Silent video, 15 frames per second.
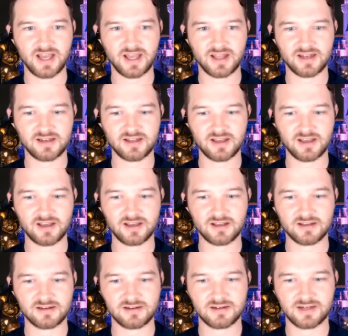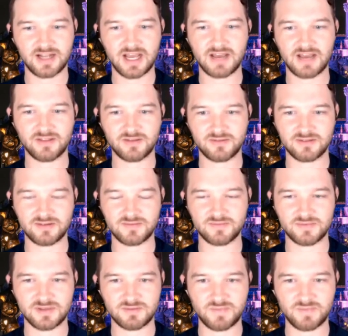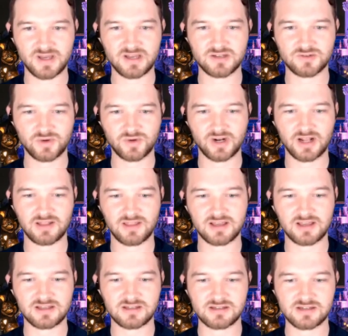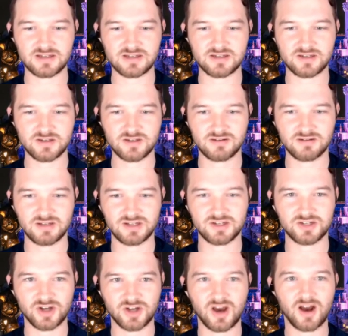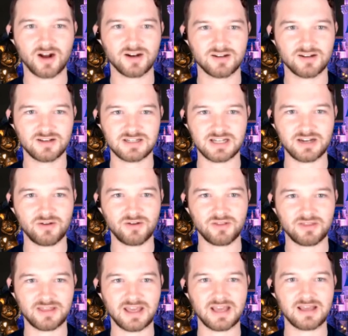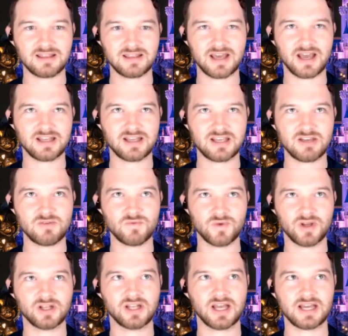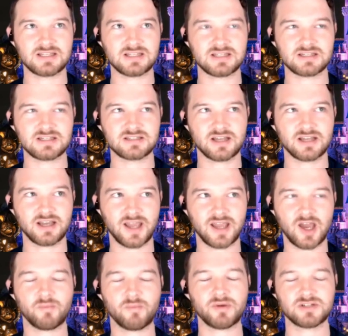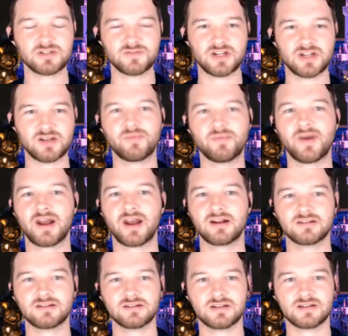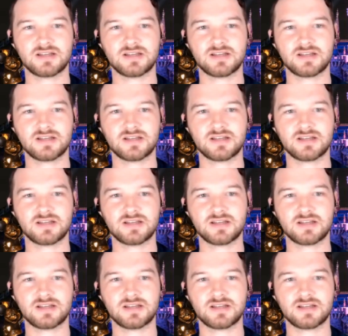and uh yeah the the the biggest word i think is is is shocked because i don't think that he realizes like how much of an impact